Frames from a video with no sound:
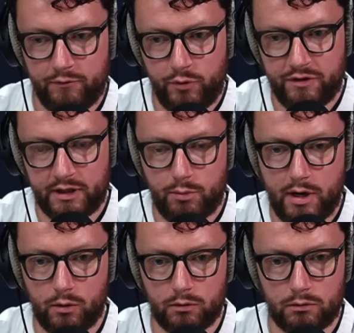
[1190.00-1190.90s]
if we think
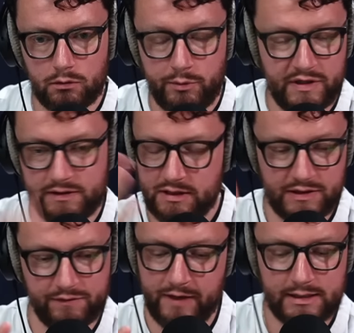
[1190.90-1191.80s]
about, I mean, this,
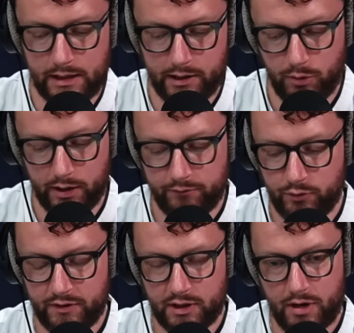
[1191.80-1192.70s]
this is fascinating, mate. If
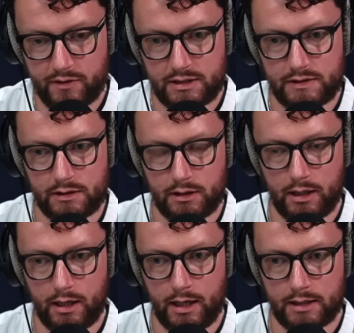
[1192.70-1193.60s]
we think about this
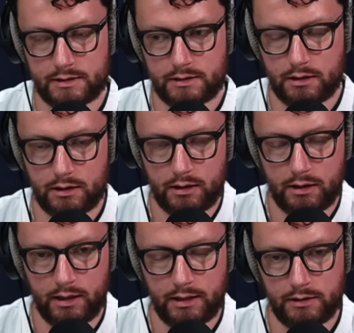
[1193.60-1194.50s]
as
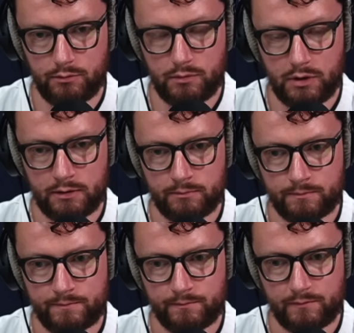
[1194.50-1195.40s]
a,
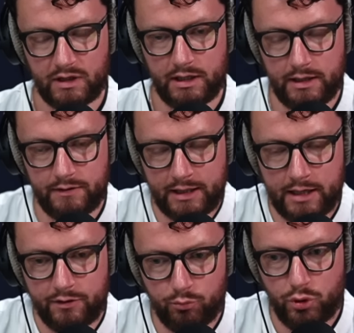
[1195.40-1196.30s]
in, in the
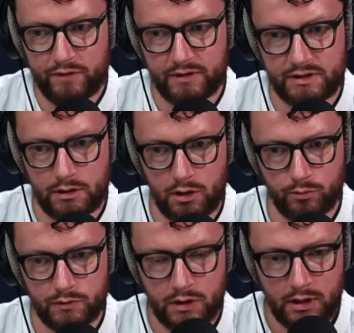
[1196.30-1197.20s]
kind of the briefest
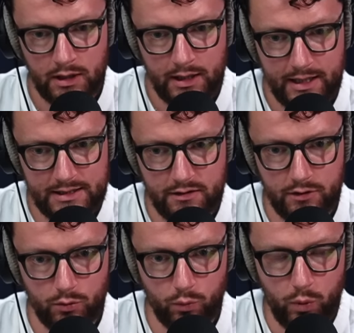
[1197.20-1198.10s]
terms, is it
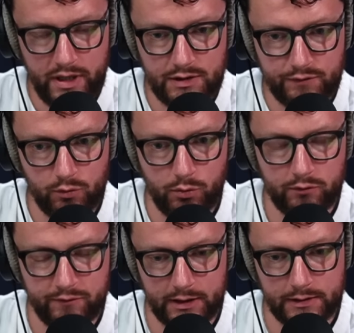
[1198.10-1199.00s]
that we as
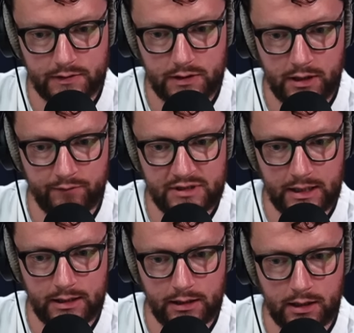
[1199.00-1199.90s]
football fans have
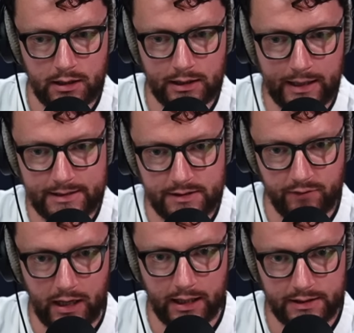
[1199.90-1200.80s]
taken our
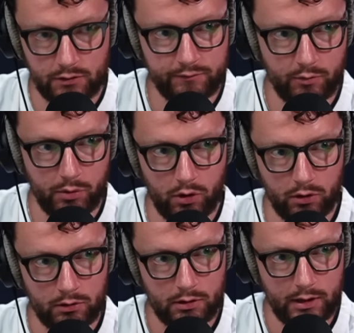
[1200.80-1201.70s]
collective eyes off the
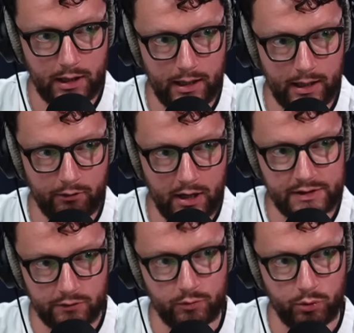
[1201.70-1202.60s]
ball? Absolutely. Our
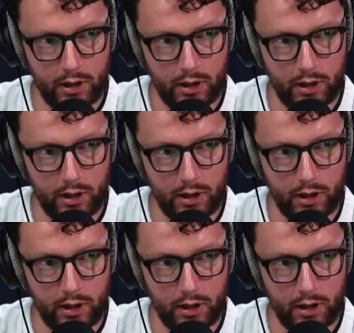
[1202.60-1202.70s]
eyes off the